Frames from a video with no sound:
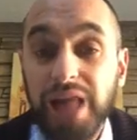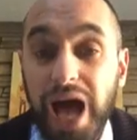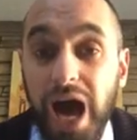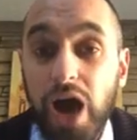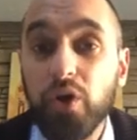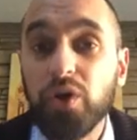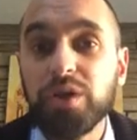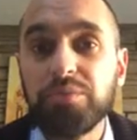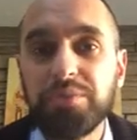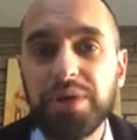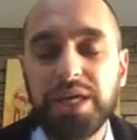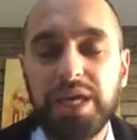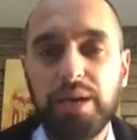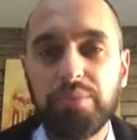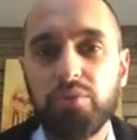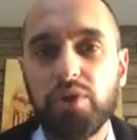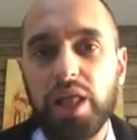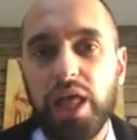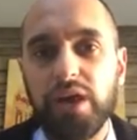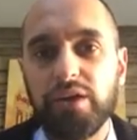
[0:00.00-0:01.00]
Now it
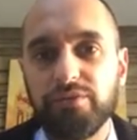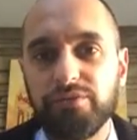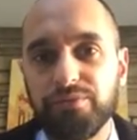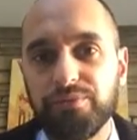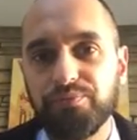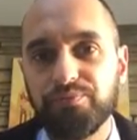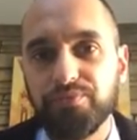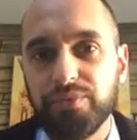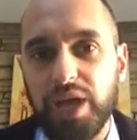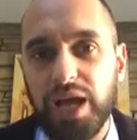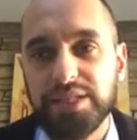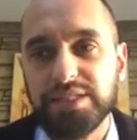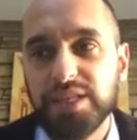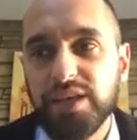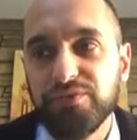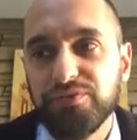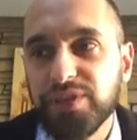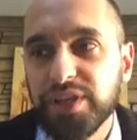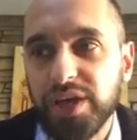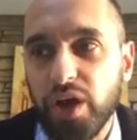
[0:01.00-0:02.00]
became alive, as
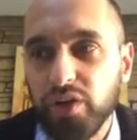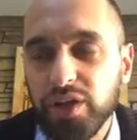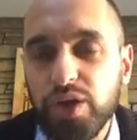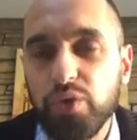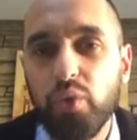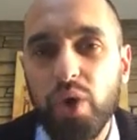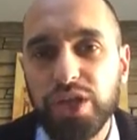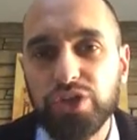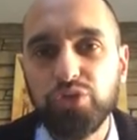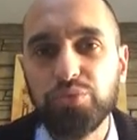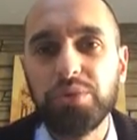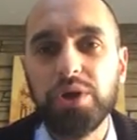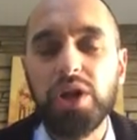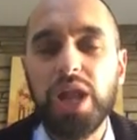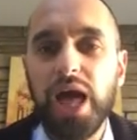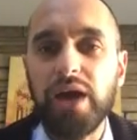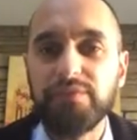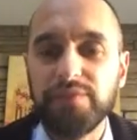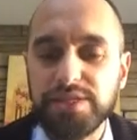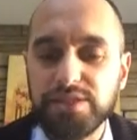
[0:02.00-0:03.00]
if the only way to be
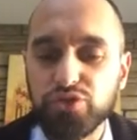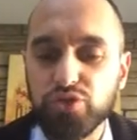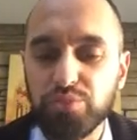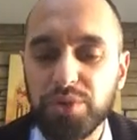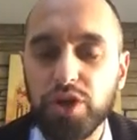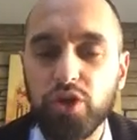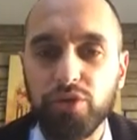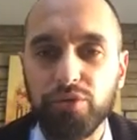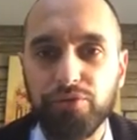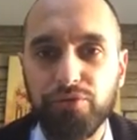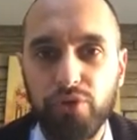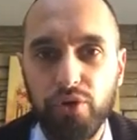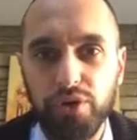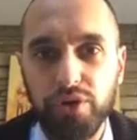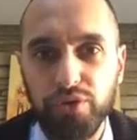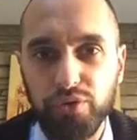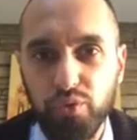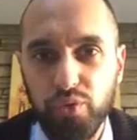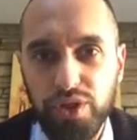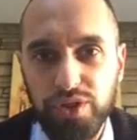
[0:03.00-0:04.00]
alive is to be
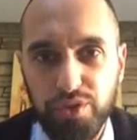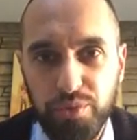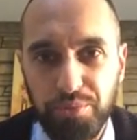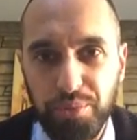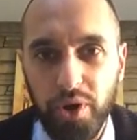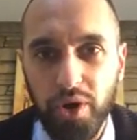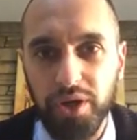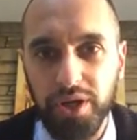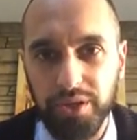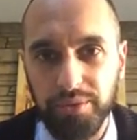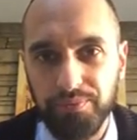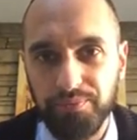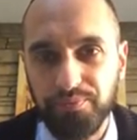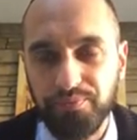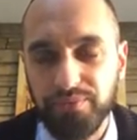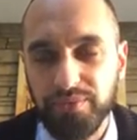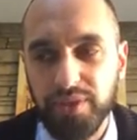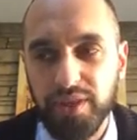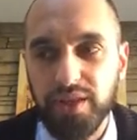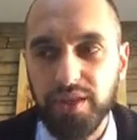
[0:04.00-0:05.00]
confronted with the body.
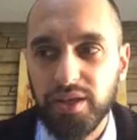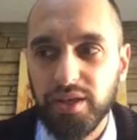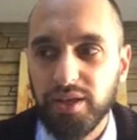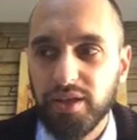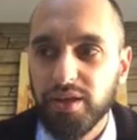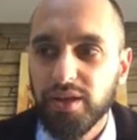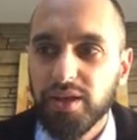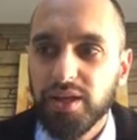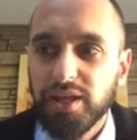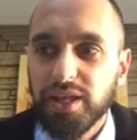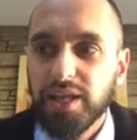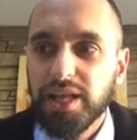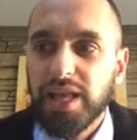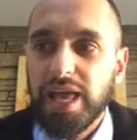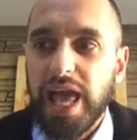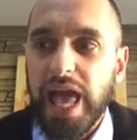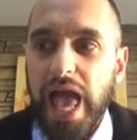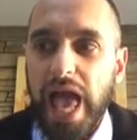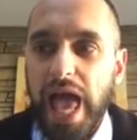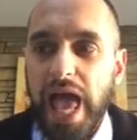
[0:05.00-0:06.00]

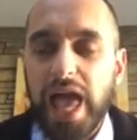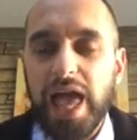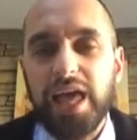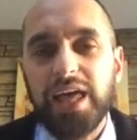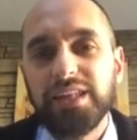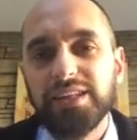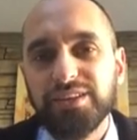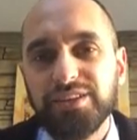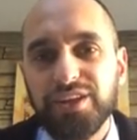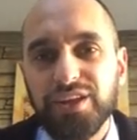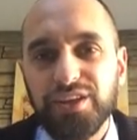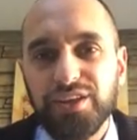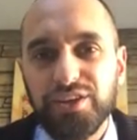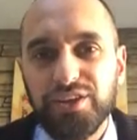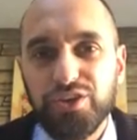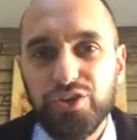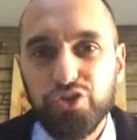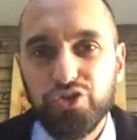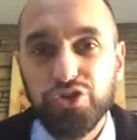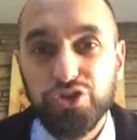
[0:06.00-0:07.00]
And
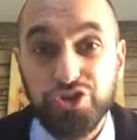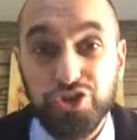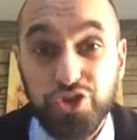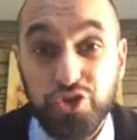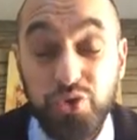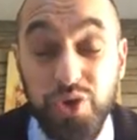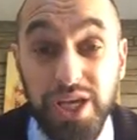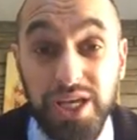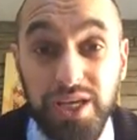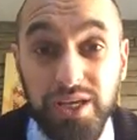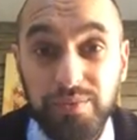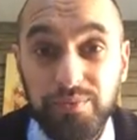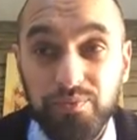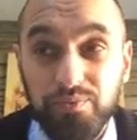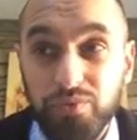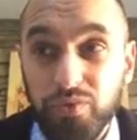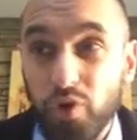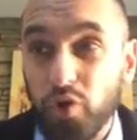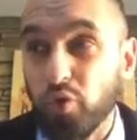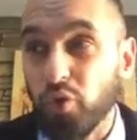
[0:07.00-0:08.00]
the tree,
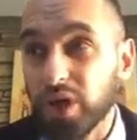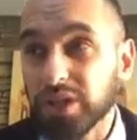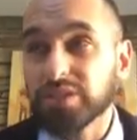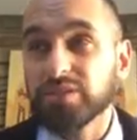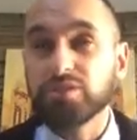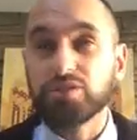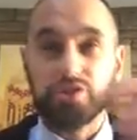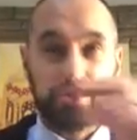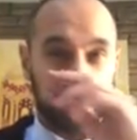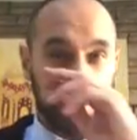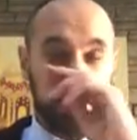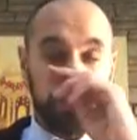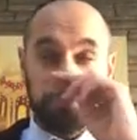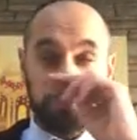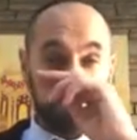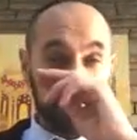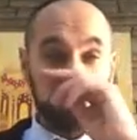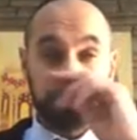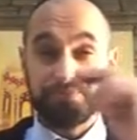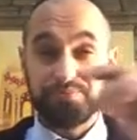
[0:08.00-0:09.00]
what's a tree?